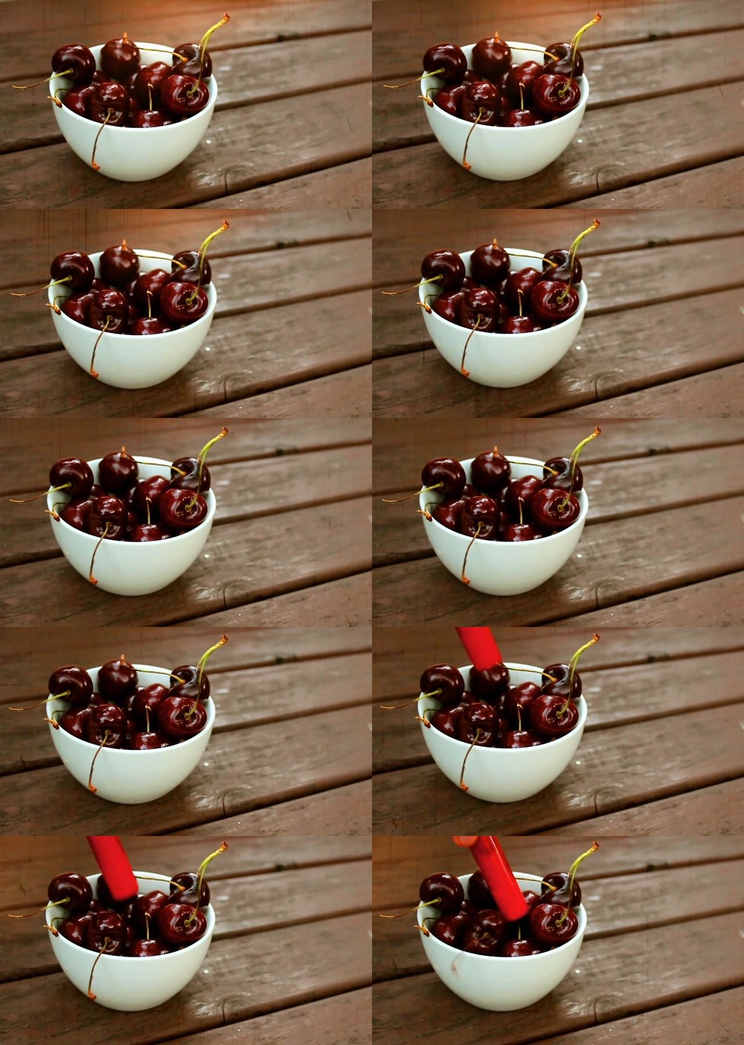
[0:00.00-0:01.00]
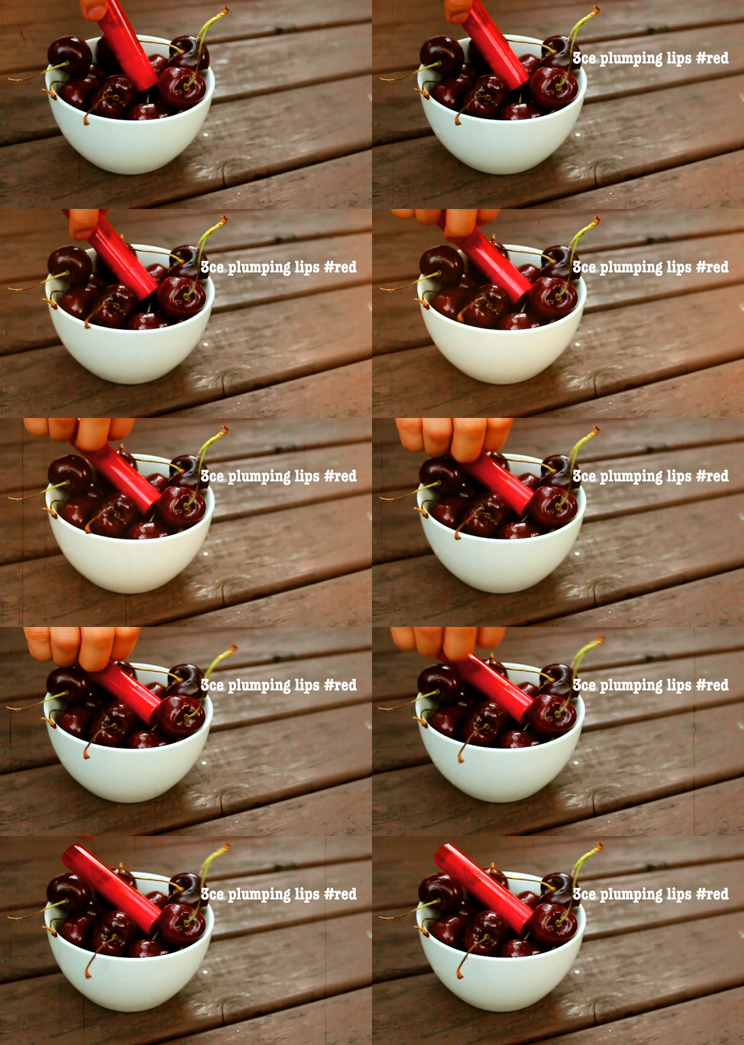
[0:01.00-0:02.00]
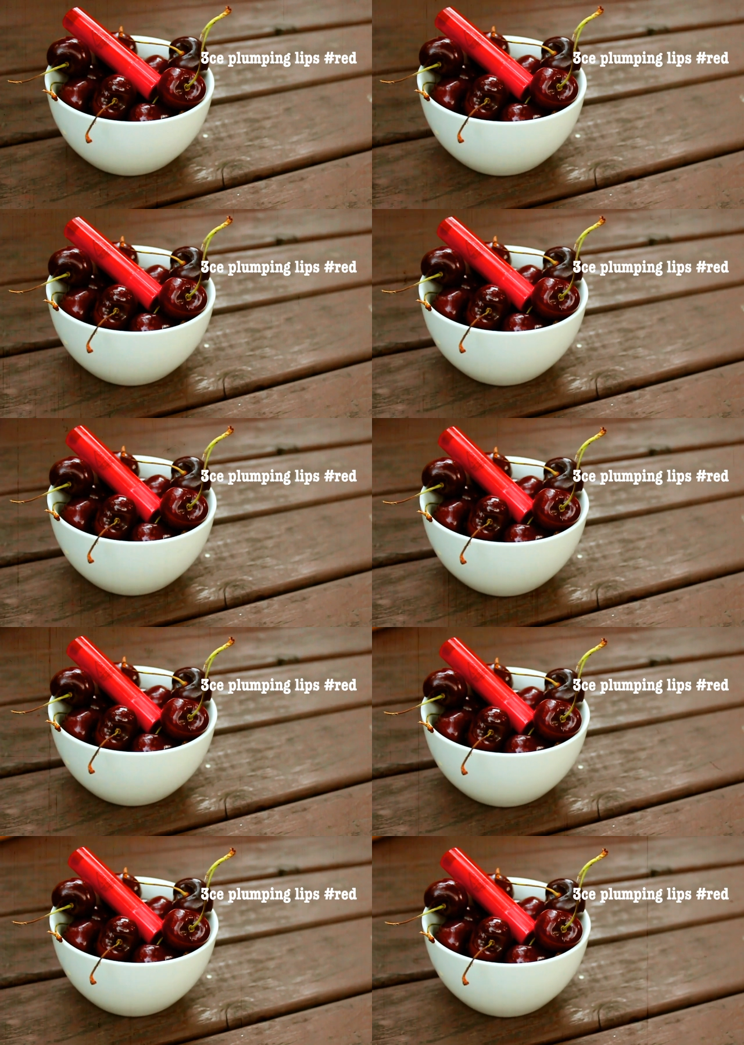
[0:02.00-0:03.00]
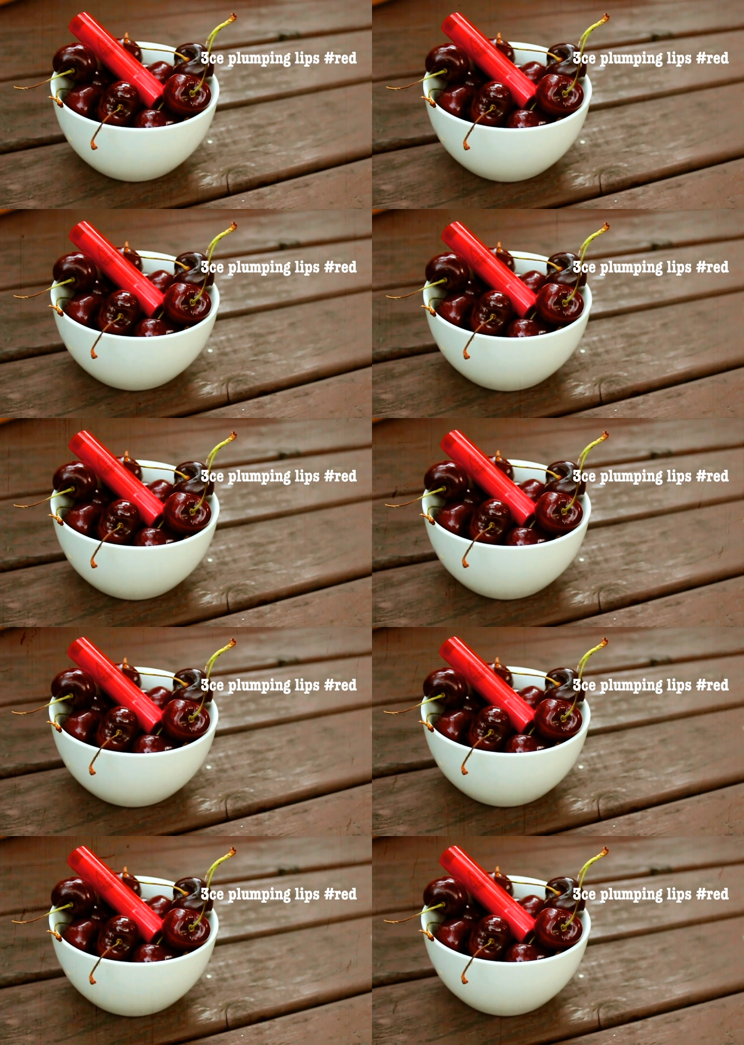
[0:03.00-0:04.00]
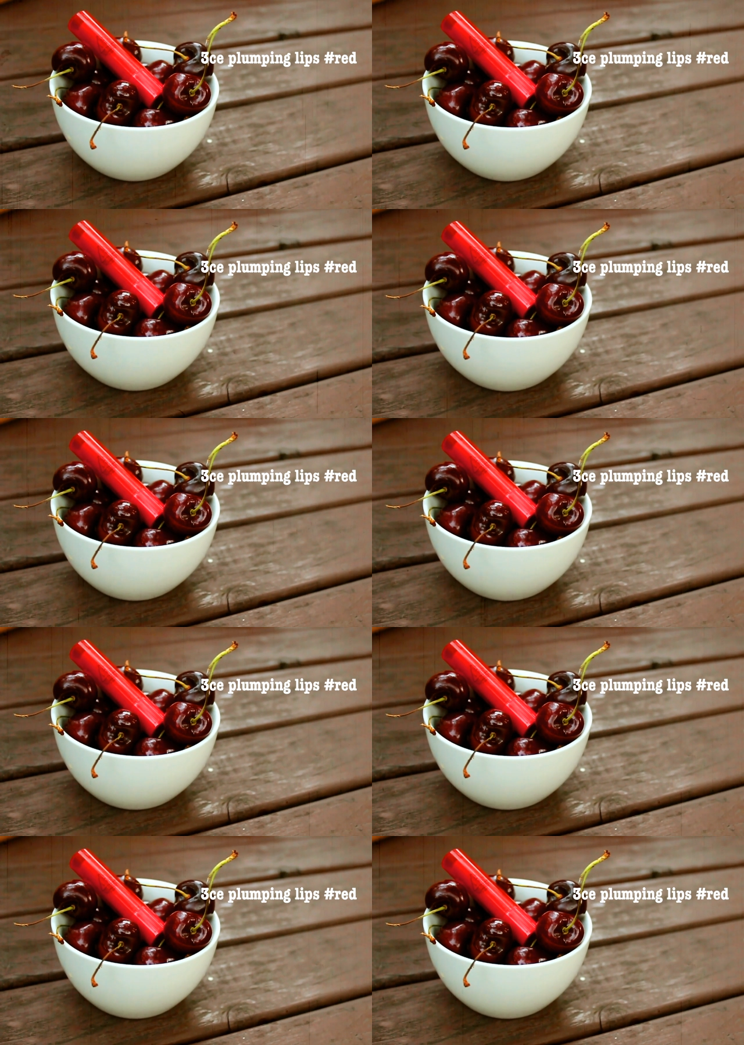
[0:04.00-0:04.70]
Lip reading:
Nobody's mouth can be seen.